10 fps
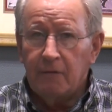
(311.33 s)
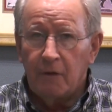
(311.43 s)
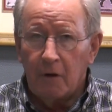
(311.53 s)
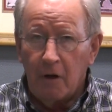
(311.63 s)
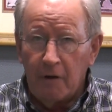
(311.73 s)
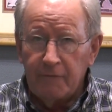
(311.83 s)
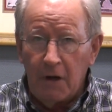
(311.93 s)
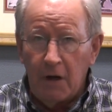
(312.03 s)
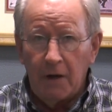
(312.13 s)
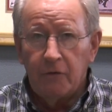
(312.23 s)
the law of
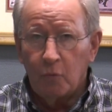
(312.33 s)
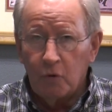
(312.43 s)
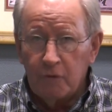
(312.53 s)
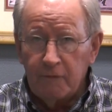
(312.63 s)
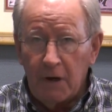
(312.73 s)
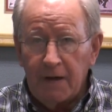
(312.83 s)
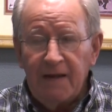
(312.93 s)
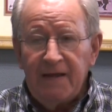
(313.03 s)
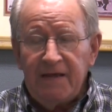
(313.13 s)
God, the word of God,